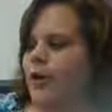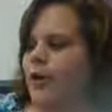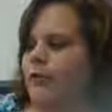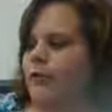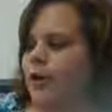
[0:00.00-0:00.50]

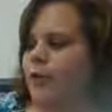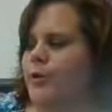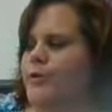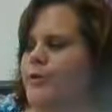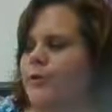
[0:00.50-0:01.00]
Overall,
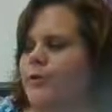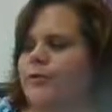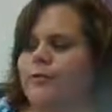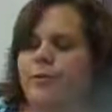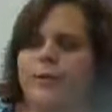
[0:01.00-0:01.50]
1, 2, 3,
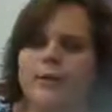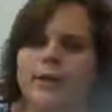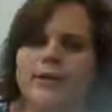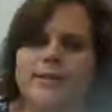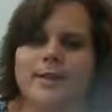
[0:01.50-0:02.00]
or 4.
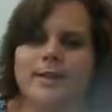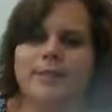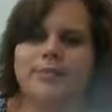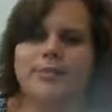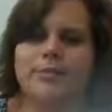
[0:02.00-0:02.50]
1 is
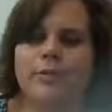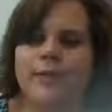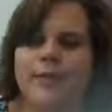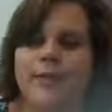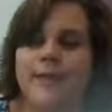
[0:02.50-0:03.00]
like
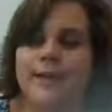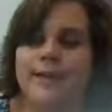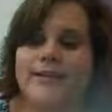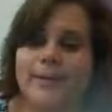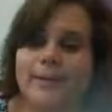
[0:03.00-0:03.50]
pretty
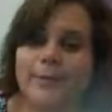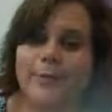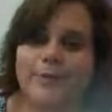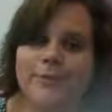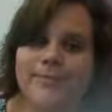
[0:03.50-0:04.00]
dang
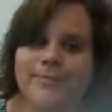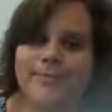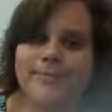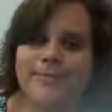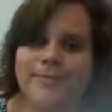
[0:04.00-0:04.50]
terrible.
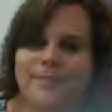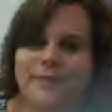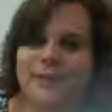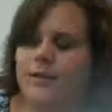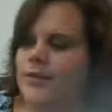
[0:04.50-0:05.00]

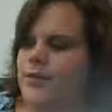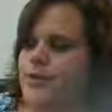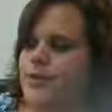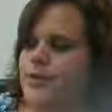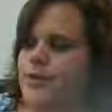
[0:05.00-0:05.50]

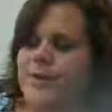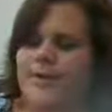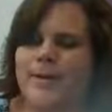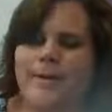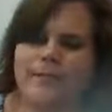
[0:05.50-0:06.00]
2 is
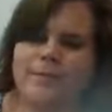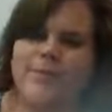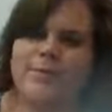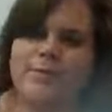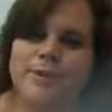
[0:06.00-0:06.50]
about
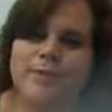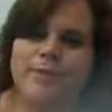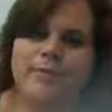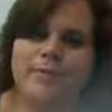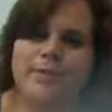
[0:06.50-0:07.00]

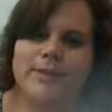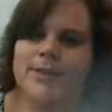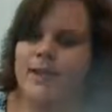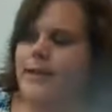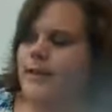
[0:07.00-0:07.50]
50%
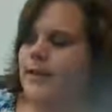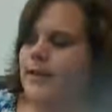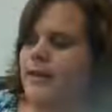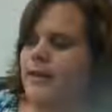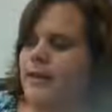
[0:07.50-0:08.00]
mistake.
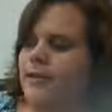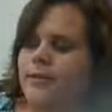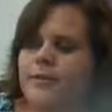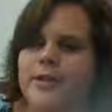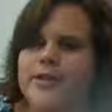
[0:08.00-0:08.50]

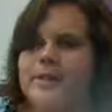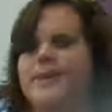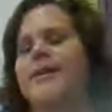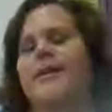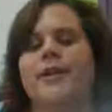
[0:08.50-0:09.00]
3 is
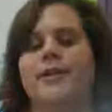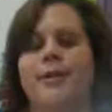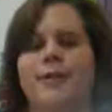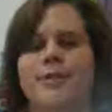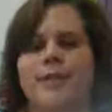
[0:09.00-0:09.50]
about
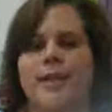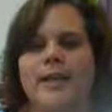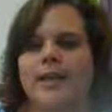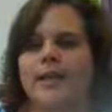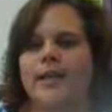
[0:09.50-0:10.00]
75%
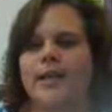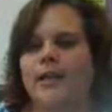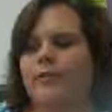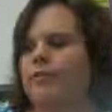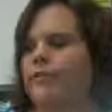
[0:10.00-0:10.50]

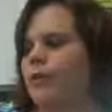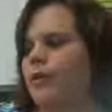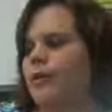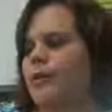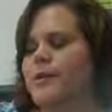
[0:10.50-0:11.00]
accurate. And
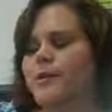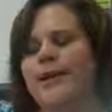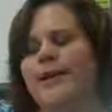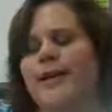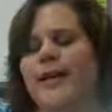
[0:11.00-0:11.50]
4 is
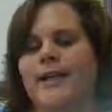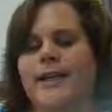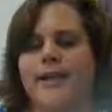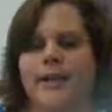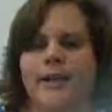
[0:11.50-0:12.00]
probably
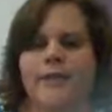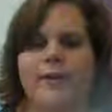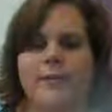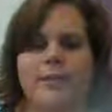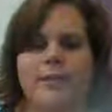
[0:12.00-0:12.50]
90 to
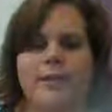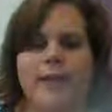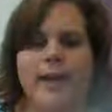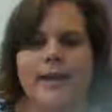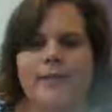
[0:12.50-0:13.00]

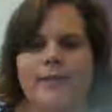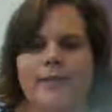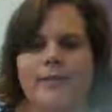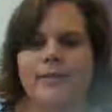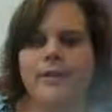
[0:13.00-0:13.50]
95% accurate.